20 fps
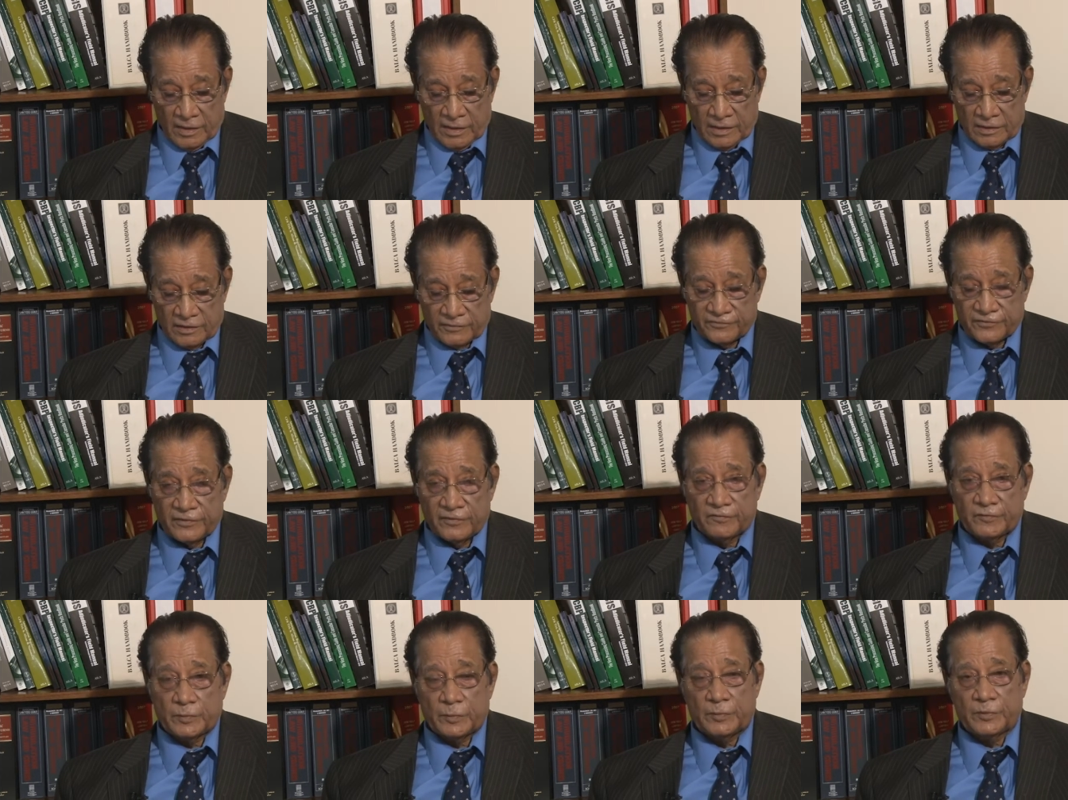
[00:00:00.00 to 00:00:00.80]
and the
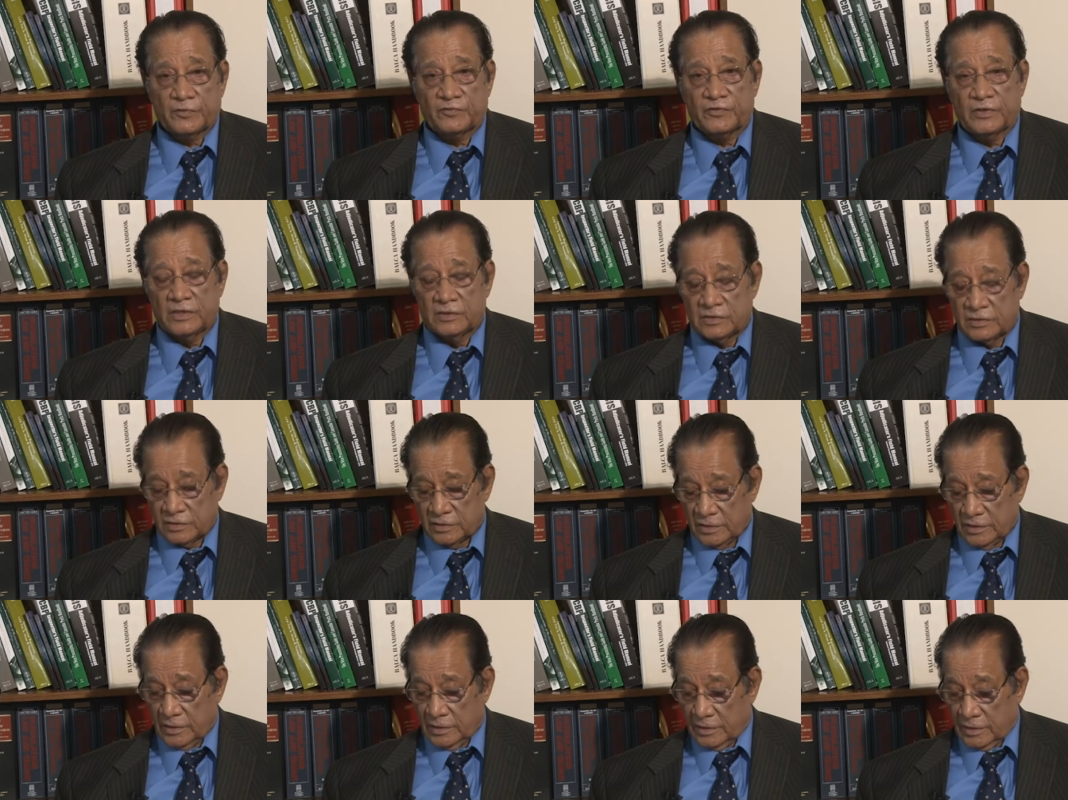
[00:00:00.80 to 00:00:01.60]
fifth
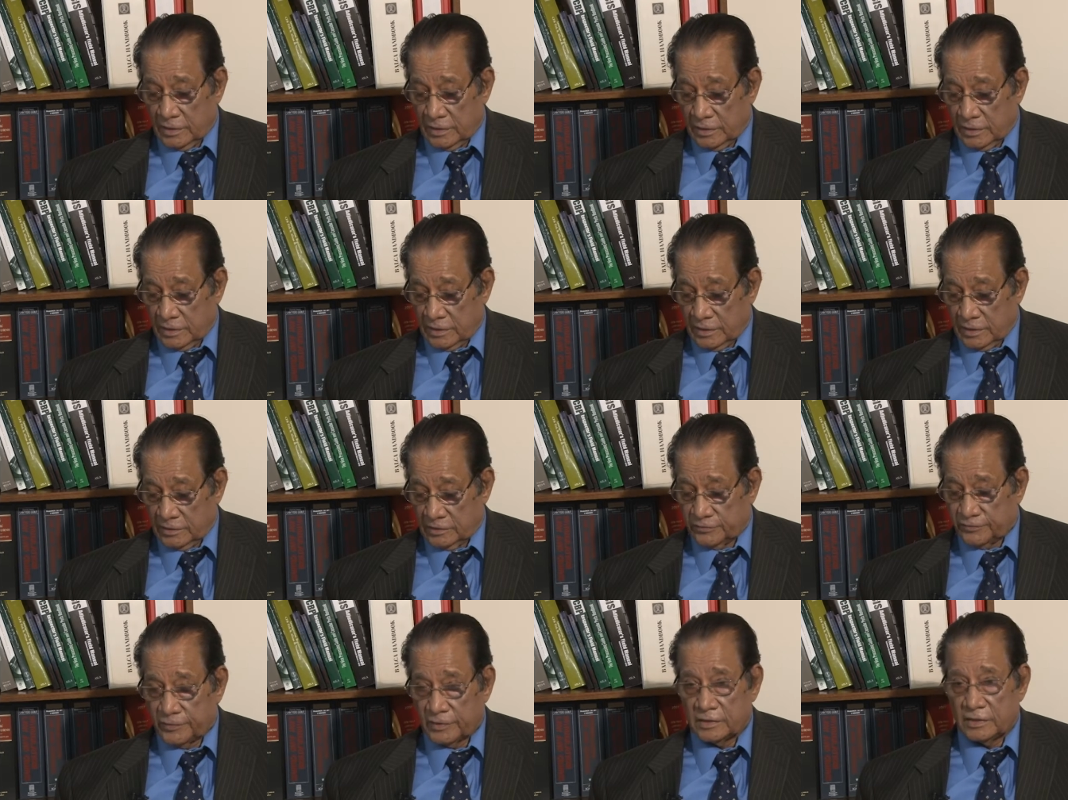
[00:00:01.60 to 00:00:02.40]
preference uh,
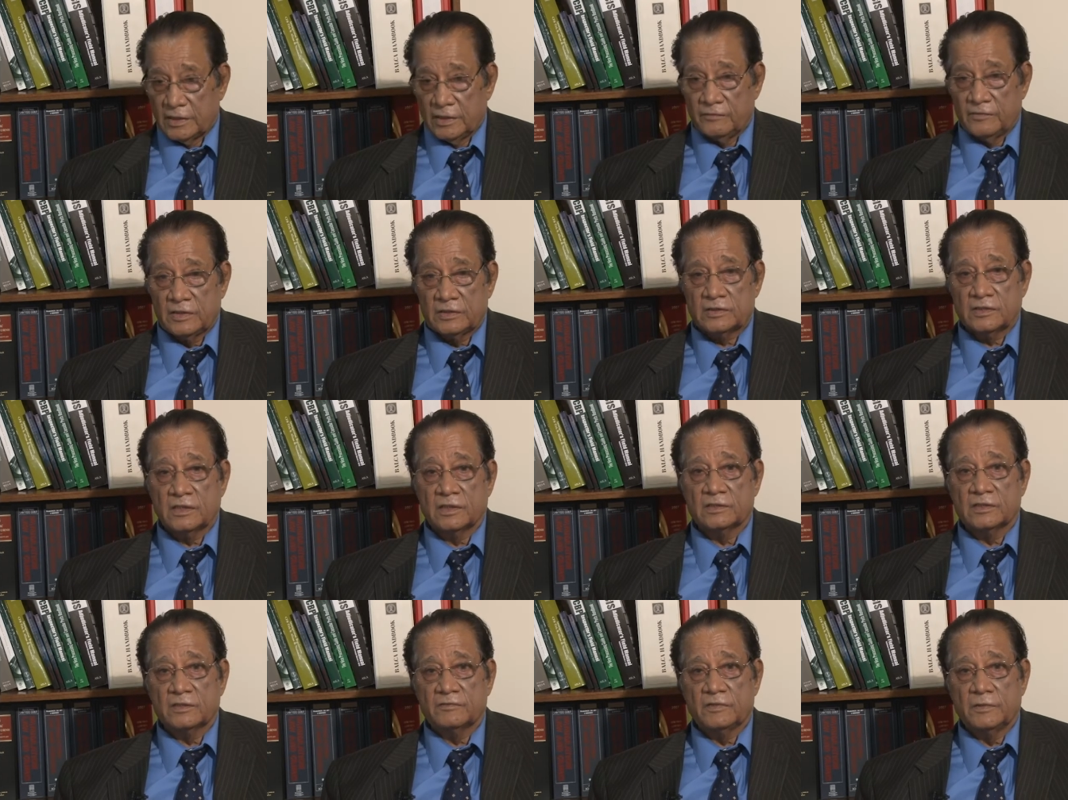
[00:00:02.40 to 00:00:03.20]
is for the
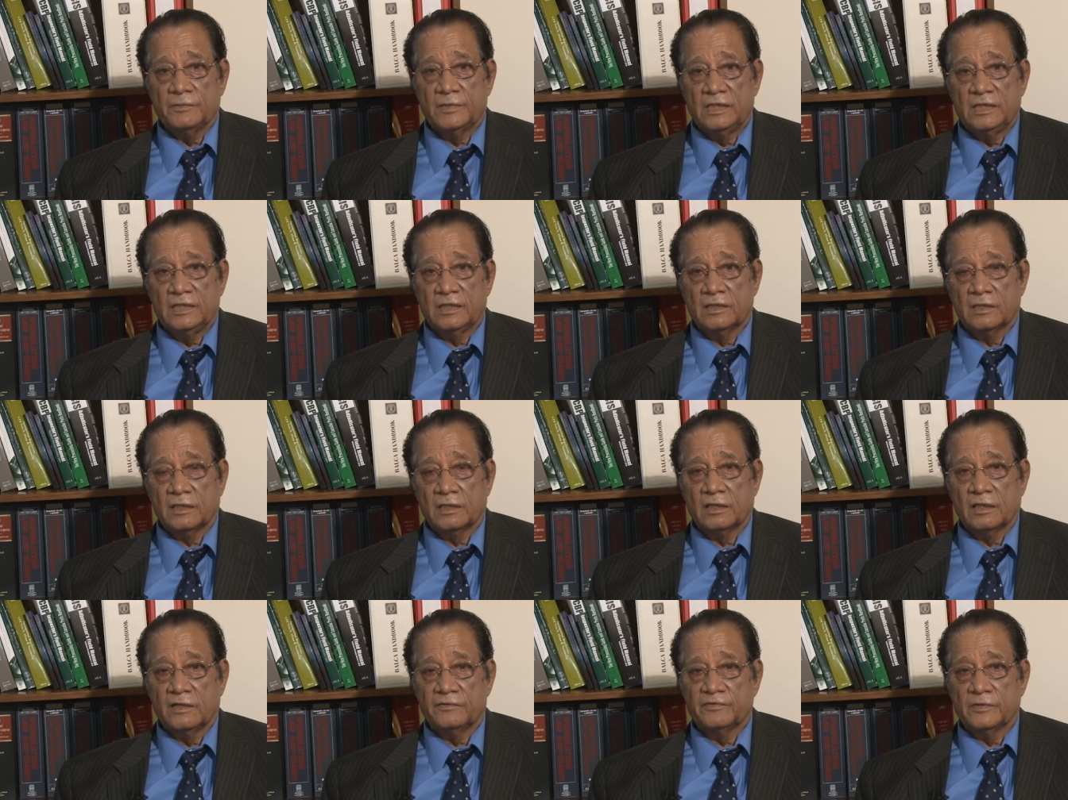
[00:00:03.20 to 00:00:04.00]
investors of a million
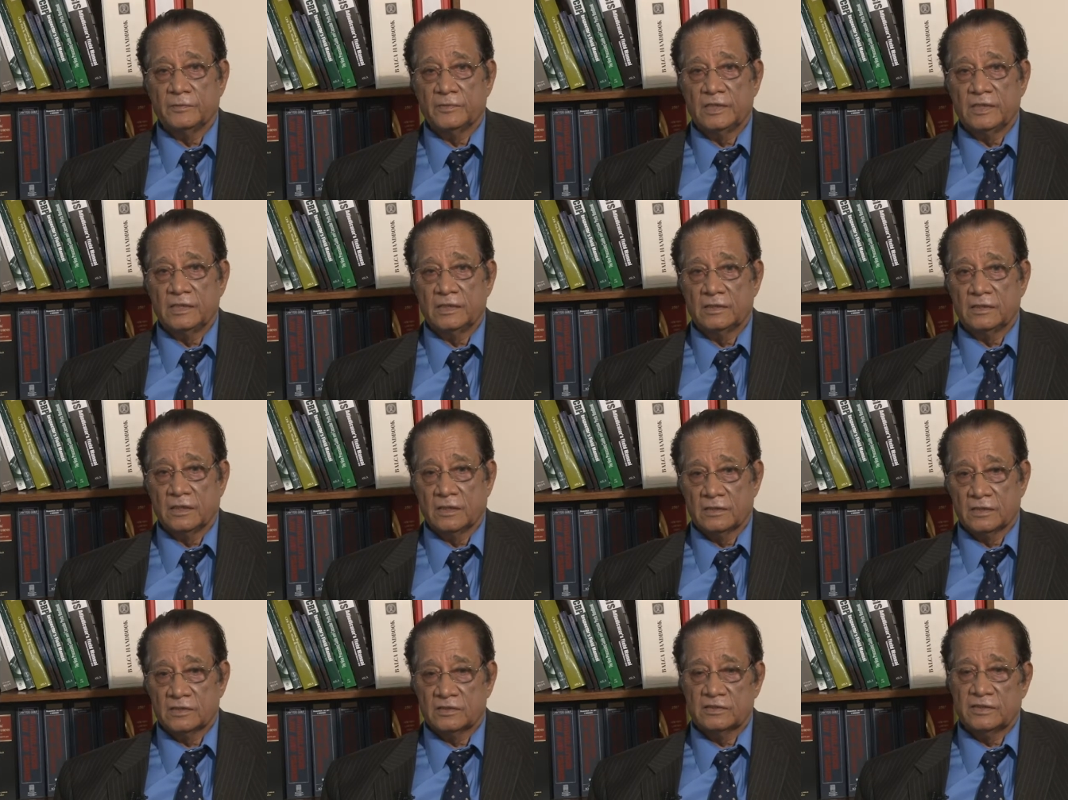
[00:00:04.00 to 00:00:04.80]
or half a million
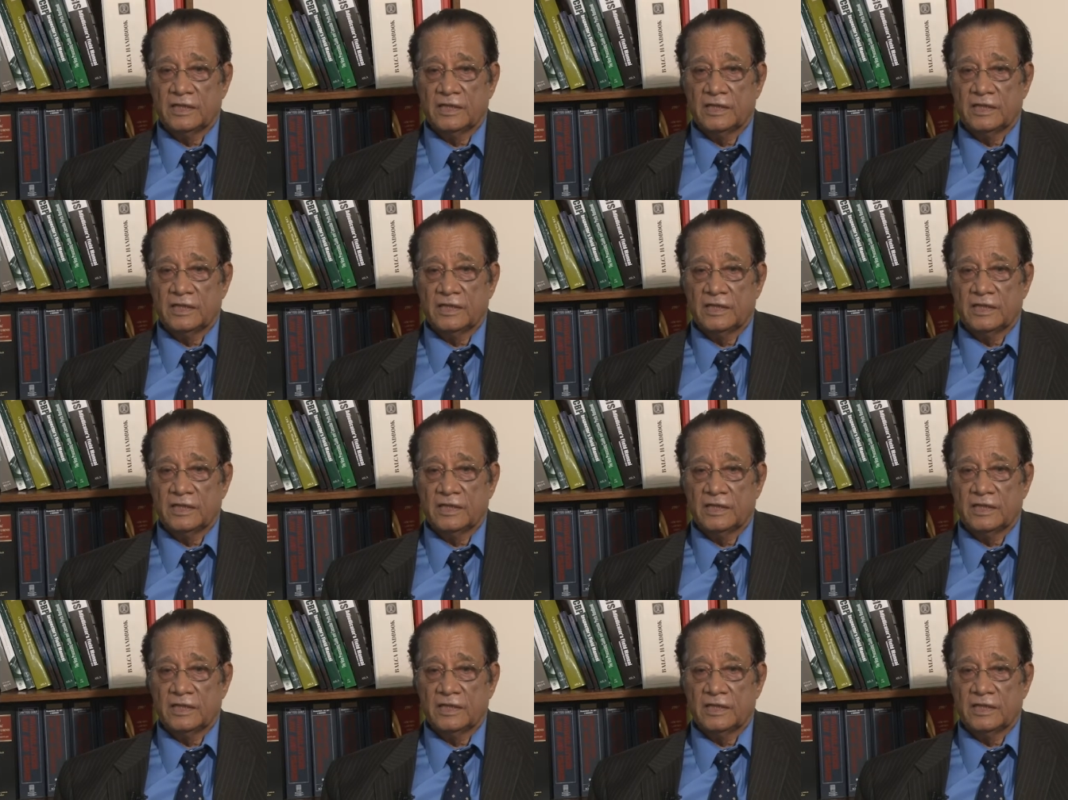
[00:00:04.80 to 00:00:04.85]
dollars.